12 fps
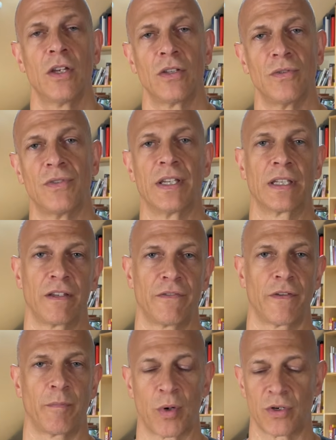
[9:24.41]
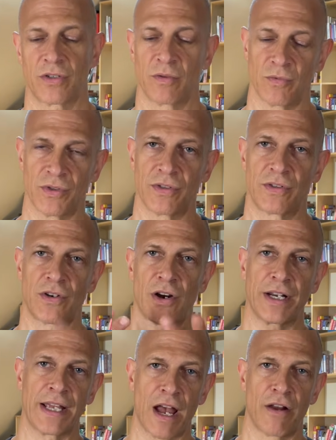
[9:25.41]
You'd think if a person was
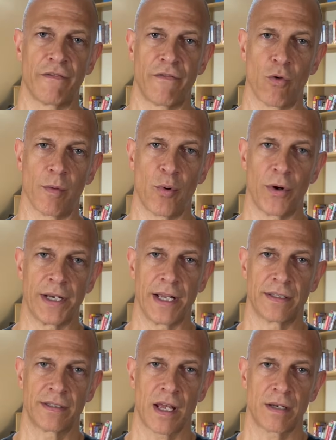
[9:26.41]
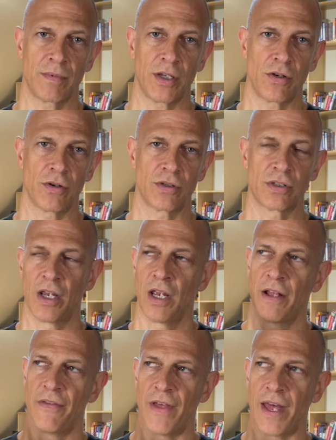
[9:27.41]
starting out at 4.8 centimeters,
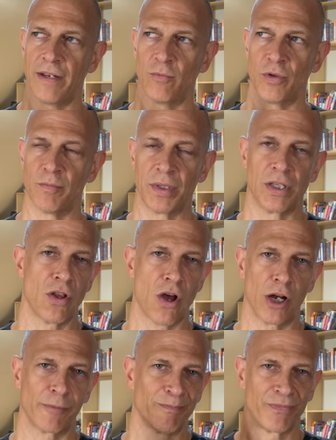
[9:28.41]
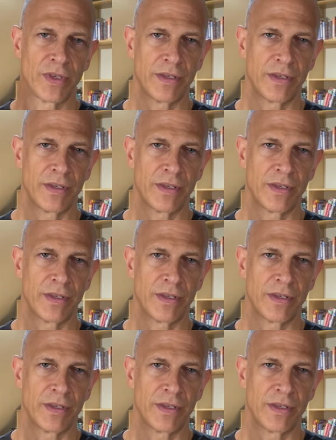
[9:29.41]
that it wouldn't be long.